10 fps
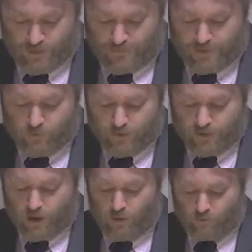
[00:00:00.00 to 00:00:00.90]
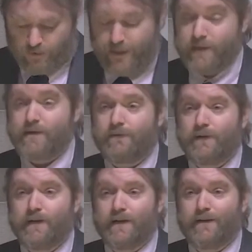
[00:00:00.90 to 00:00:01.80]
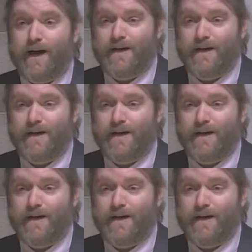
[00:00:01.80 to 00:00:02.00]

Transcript: I think we can all relate to feeling